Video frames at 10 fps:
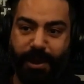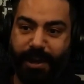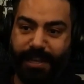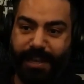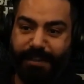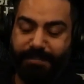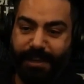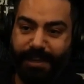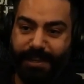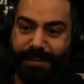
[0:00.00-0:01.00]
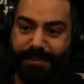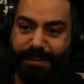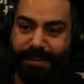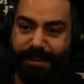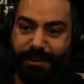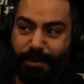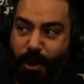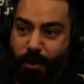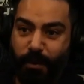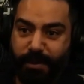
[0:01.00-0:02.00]
are highly caffeinated.
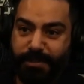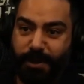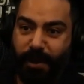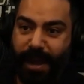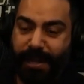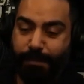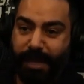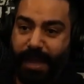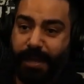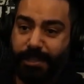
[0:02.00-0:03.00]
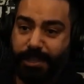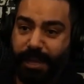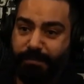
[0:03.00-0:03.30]
No one's got any big energy.